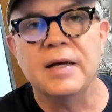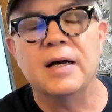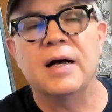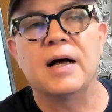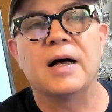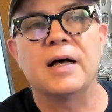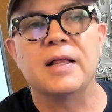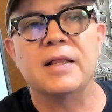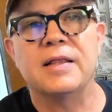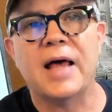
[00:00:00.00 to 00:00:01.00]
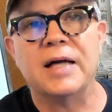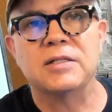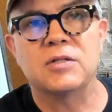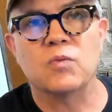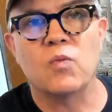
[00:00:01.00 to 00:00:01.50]

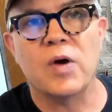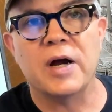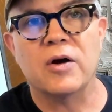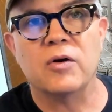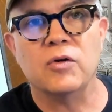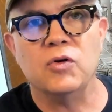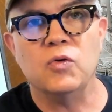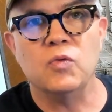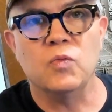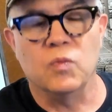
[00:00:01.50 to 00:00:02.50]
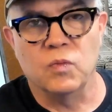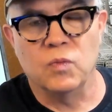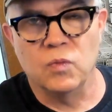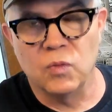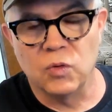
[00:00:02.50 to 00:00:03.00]
That's where you
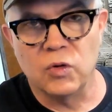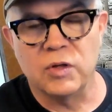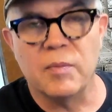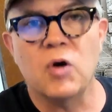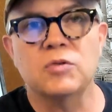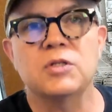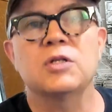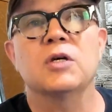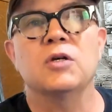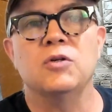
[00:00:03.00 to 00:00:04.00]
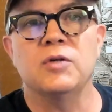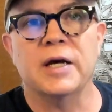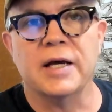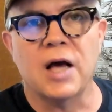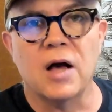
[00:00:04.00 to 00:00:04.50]
learn the most. You
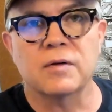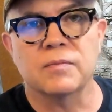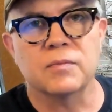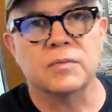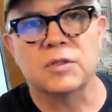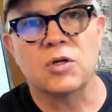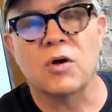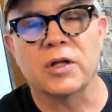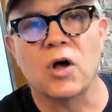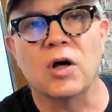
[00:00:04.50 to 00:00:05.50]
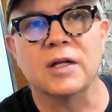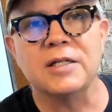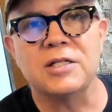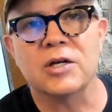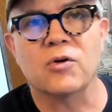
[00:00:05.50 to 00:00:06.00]
get let's call that a
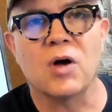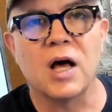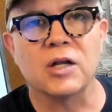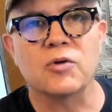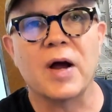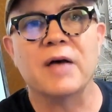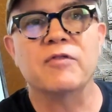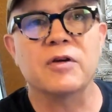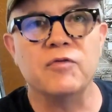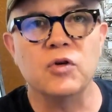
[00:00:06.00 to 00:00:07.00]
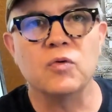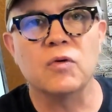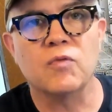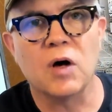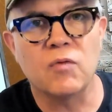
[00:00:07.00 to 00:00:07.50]
holistic or a holographic view
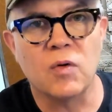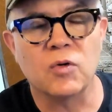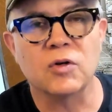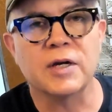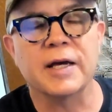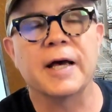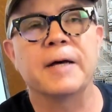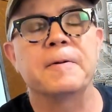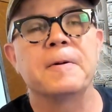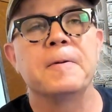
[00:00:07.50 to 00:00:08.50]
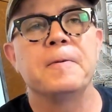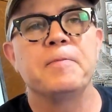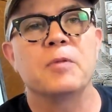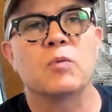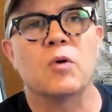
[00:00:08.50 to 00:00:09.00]
of what we're looking at,
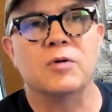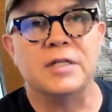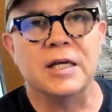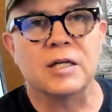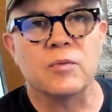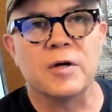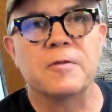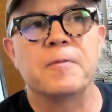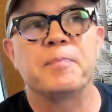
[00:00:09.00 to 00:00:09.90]
what we're dealing with.